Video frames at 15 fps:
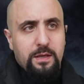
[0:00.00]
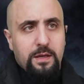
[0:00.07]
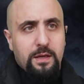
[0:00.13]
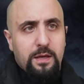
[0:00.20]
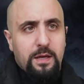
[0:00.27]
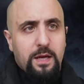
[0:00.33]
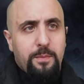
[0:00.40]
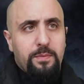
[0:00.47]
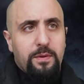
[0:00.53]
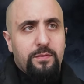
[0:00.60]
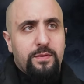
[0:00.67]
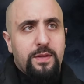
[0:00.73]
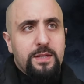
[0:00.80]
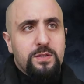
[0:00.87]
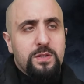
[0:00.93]
a couple
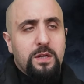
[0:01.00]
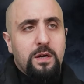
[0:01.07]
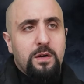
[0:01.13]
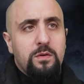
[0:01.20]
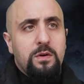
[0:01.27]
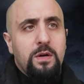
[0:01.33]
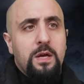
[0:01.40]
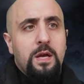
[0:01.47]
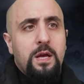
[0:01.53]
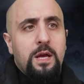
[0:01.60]
of days ago